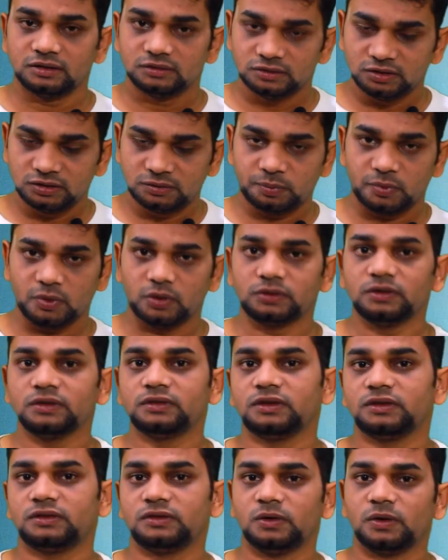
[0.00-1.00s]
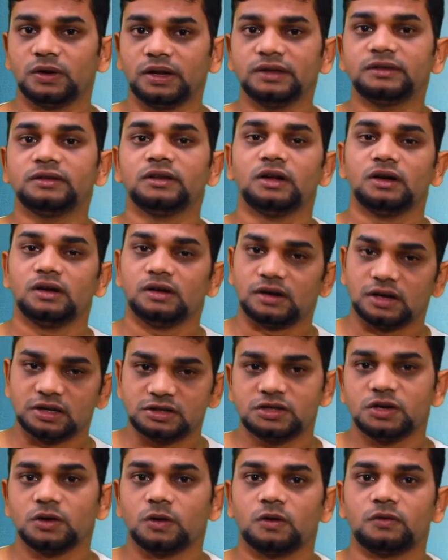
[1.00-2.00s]
This process is known as
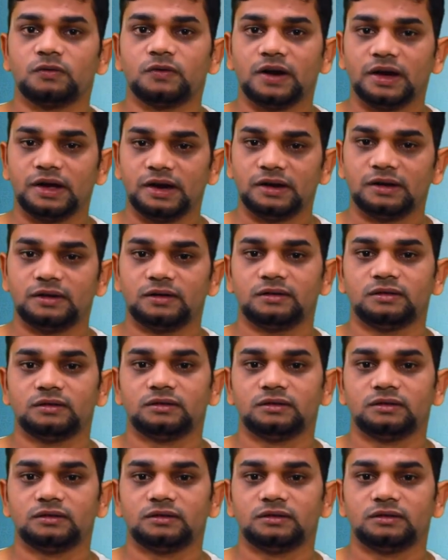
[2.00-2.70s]
rusting of iron.